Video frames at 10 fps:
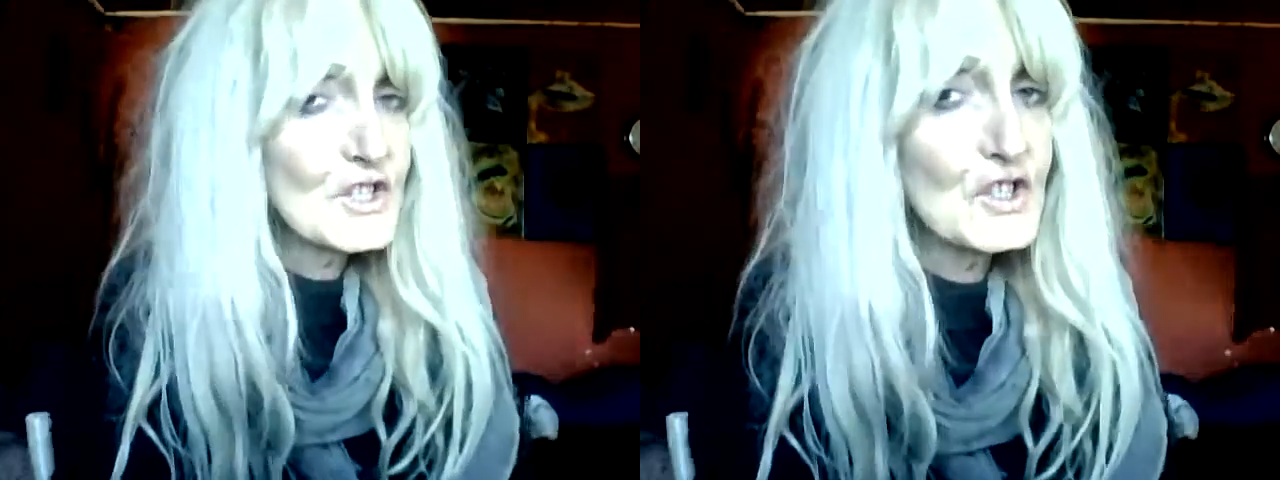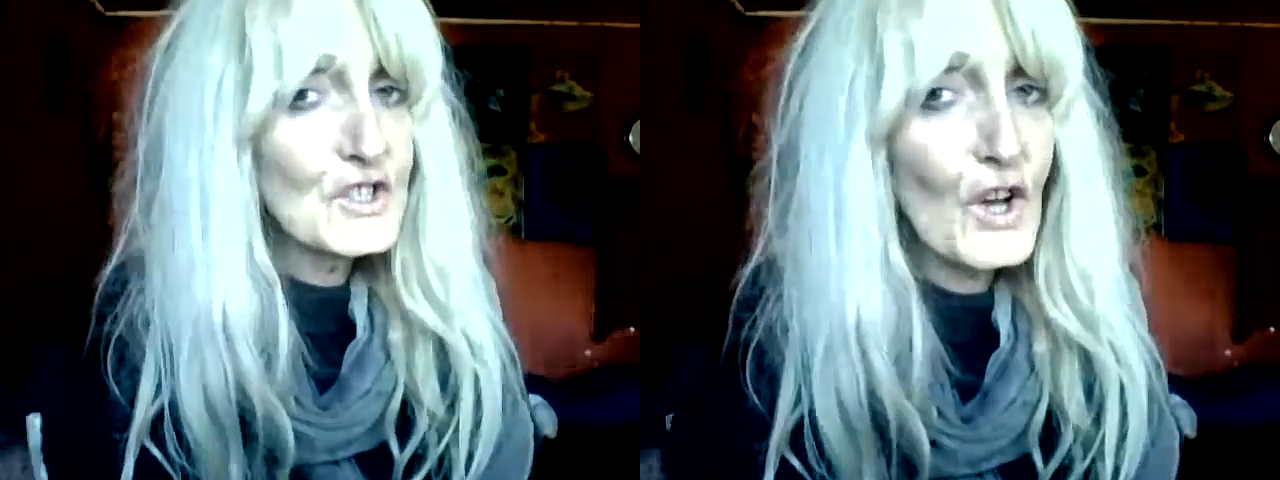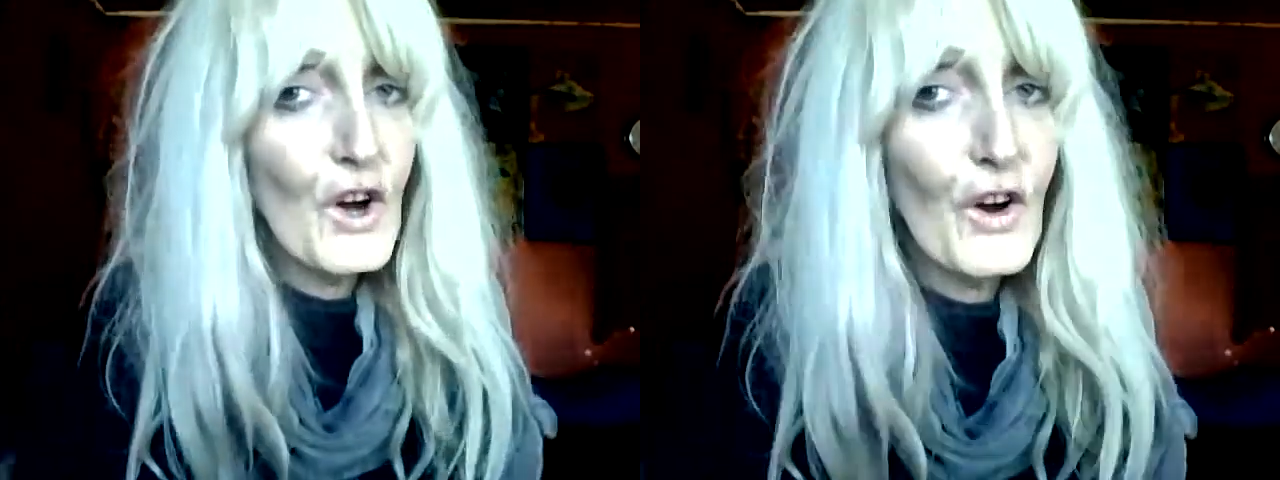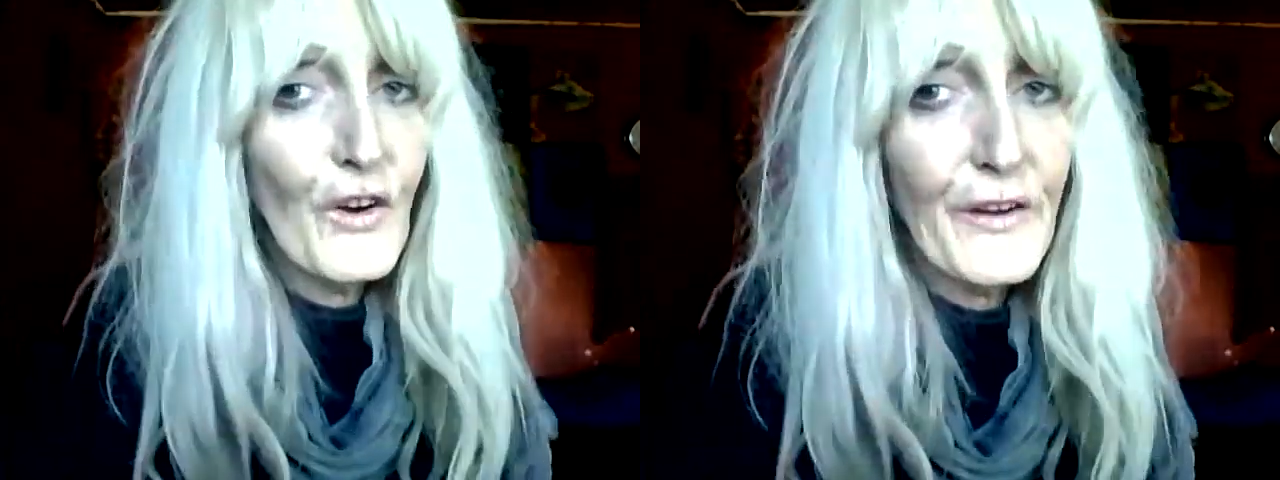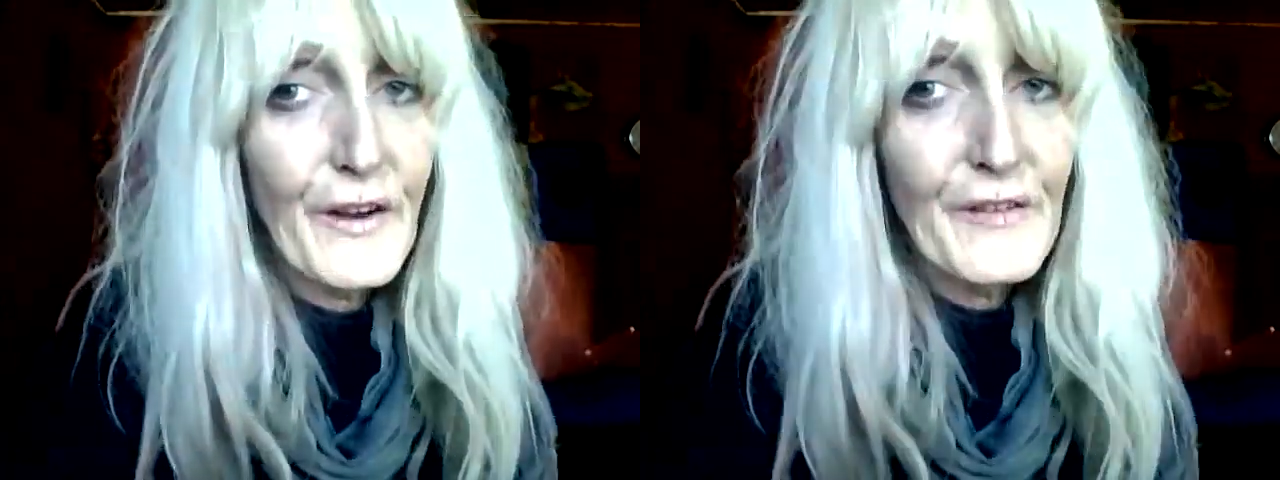I have
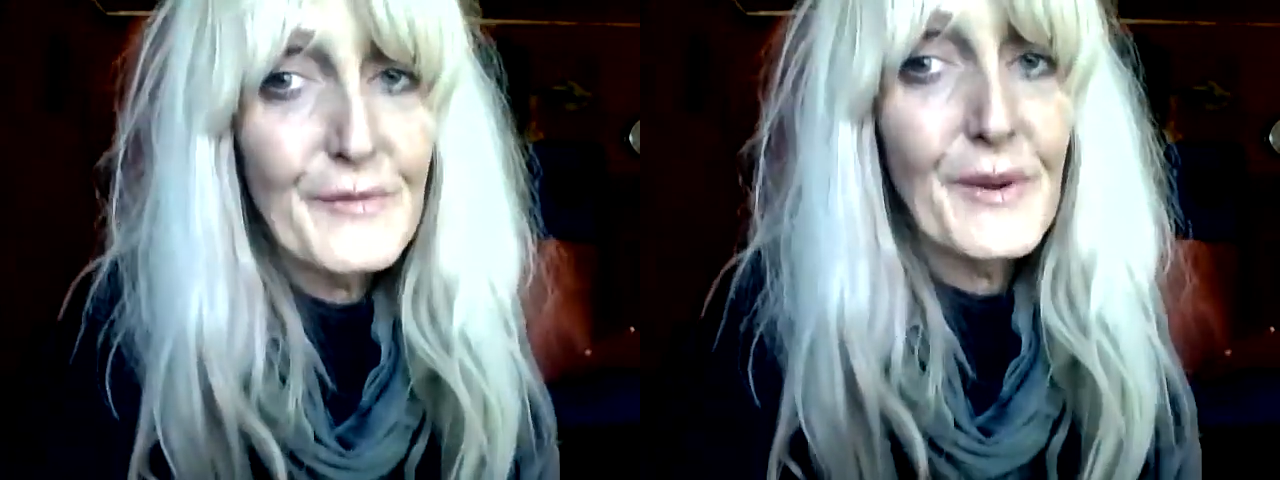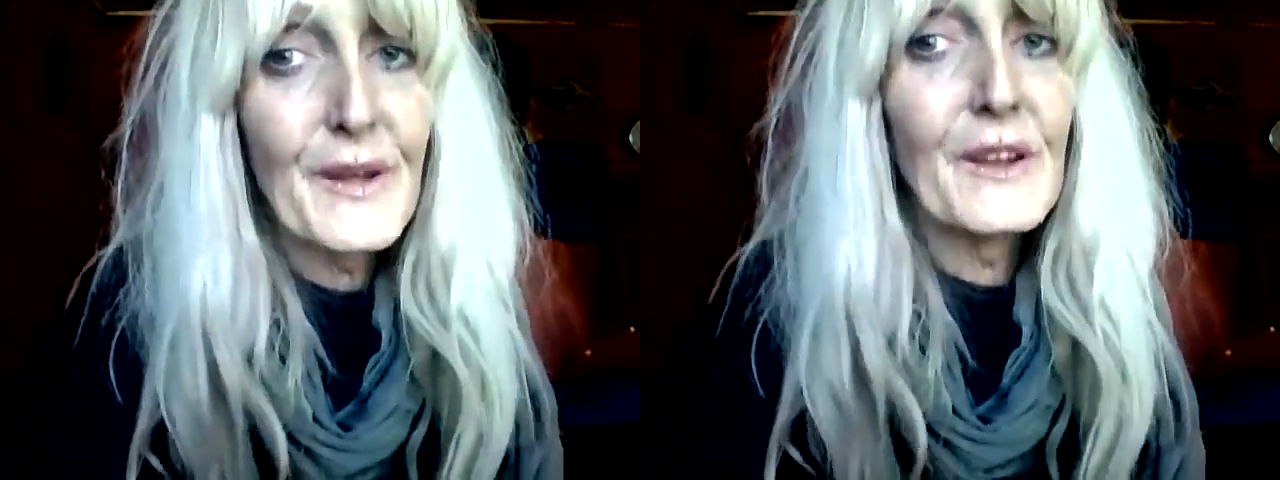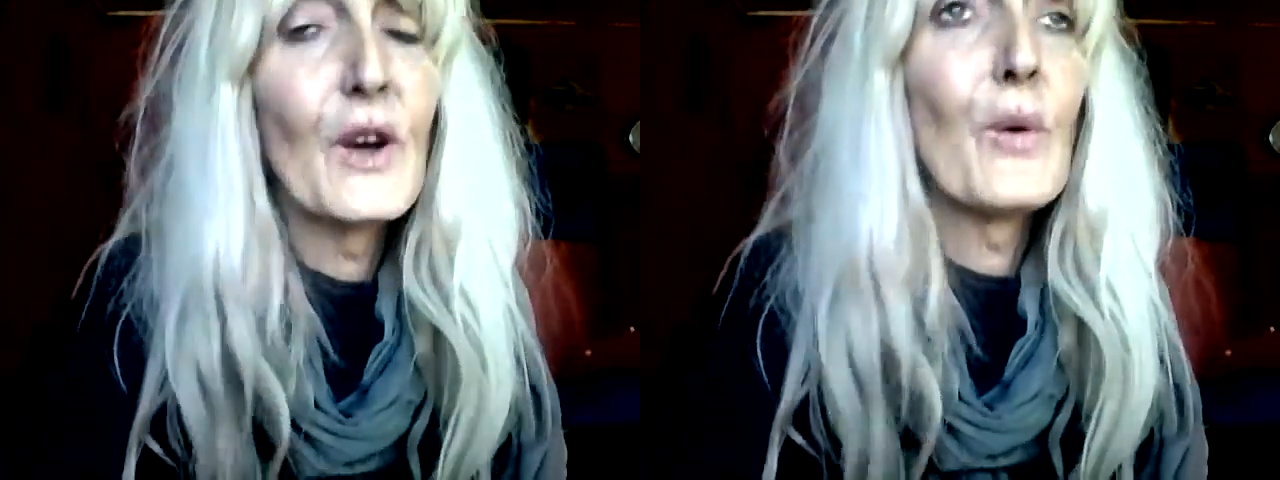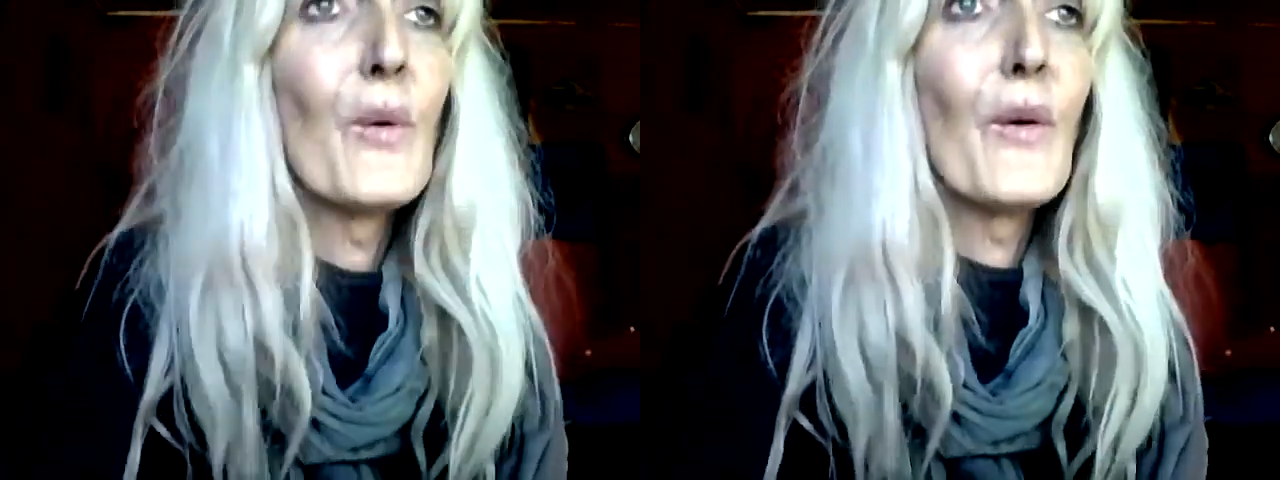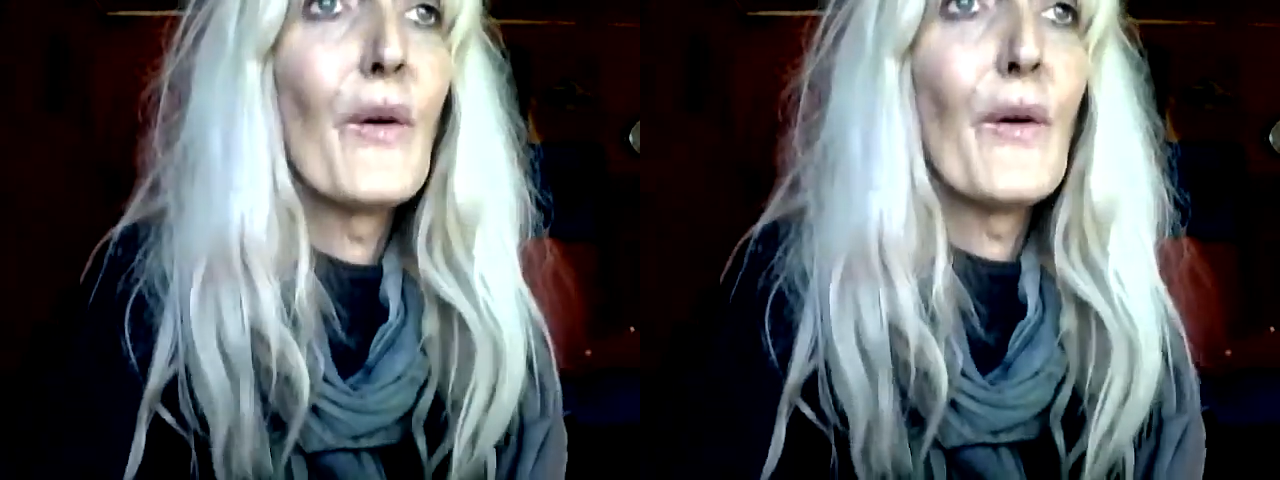been
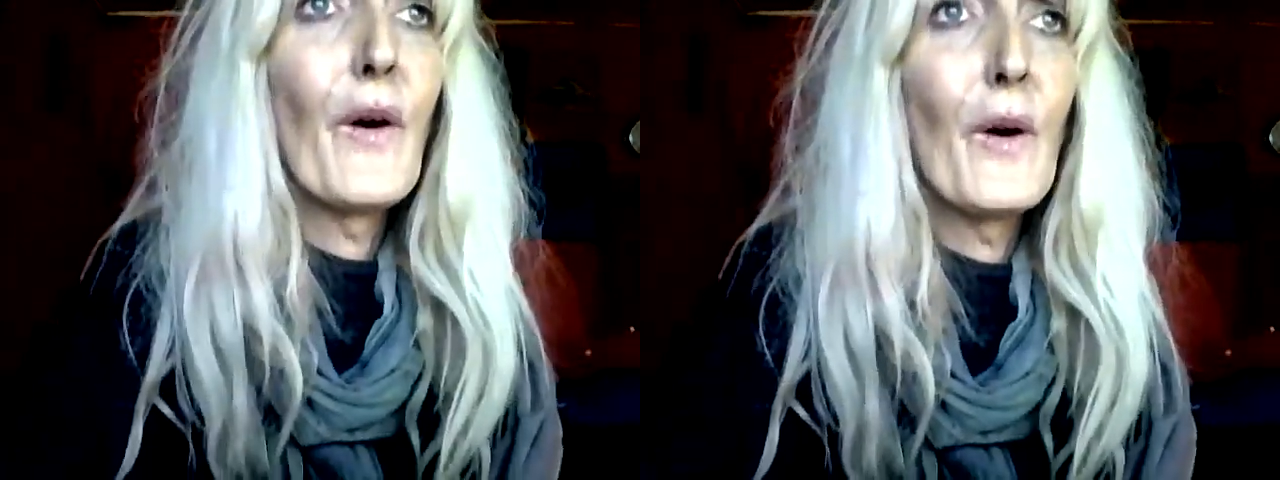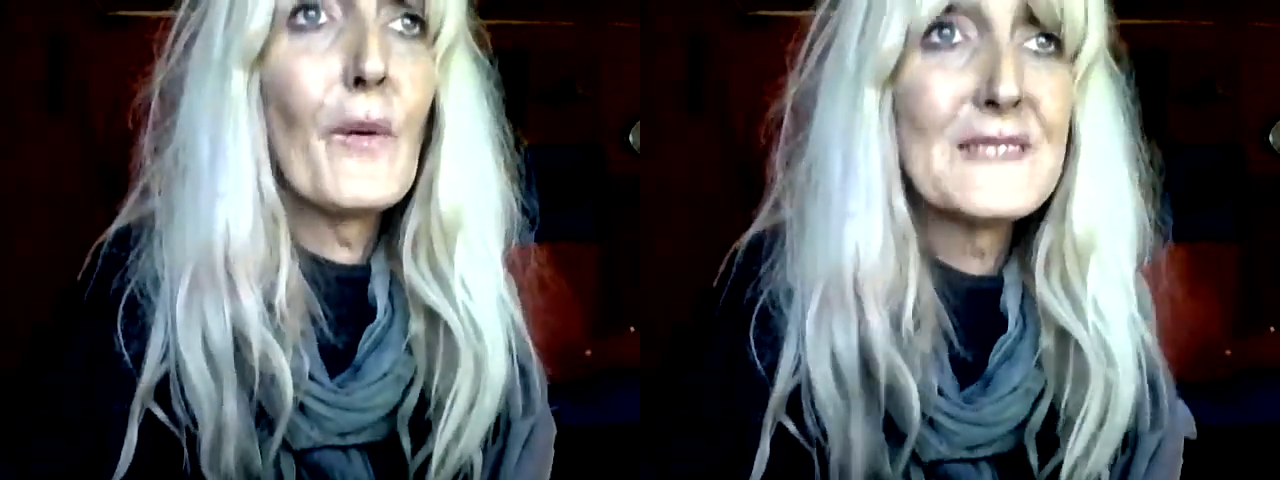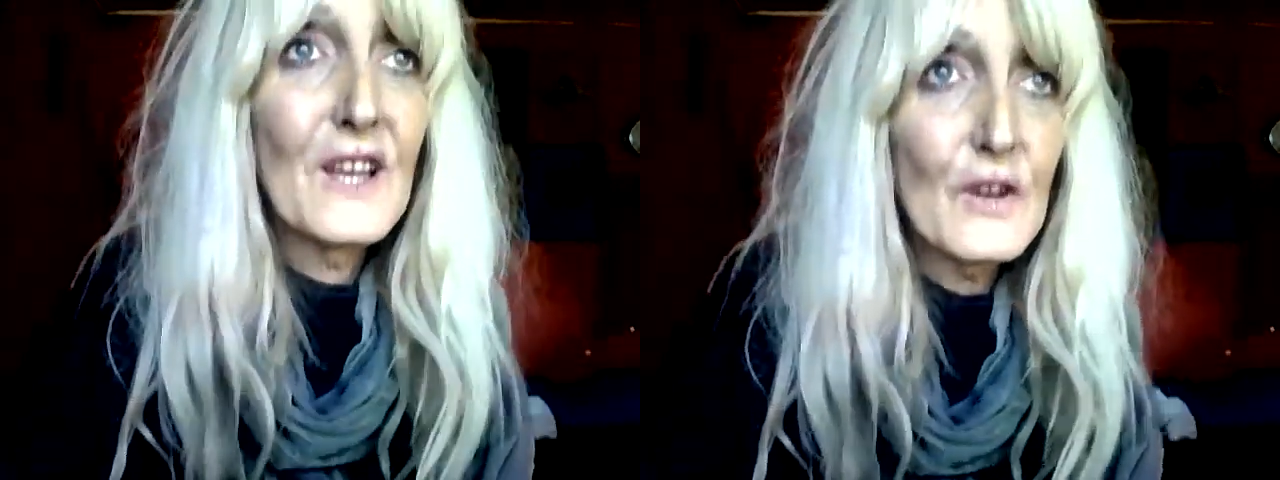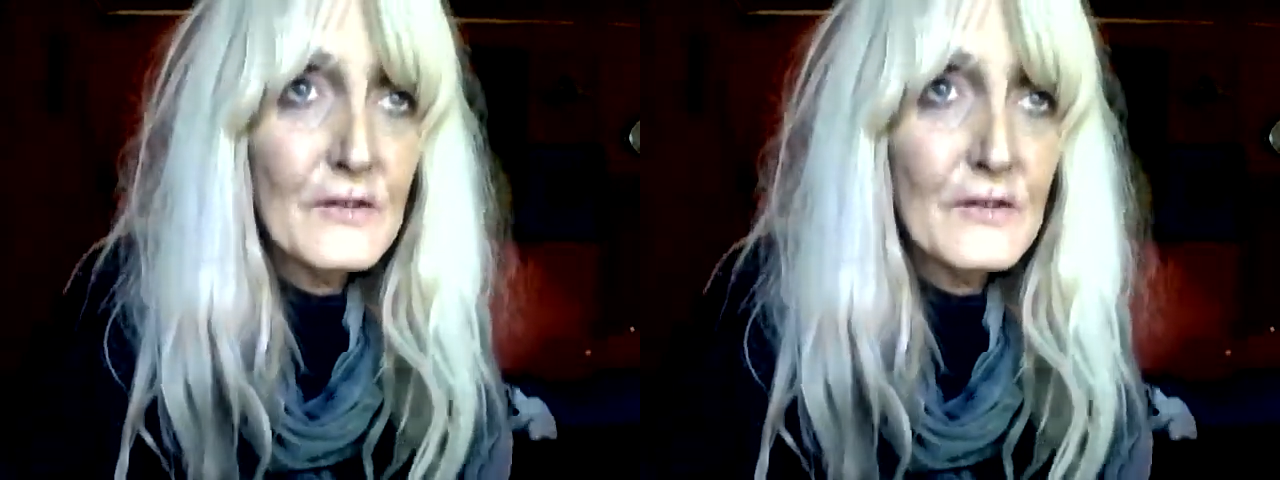observing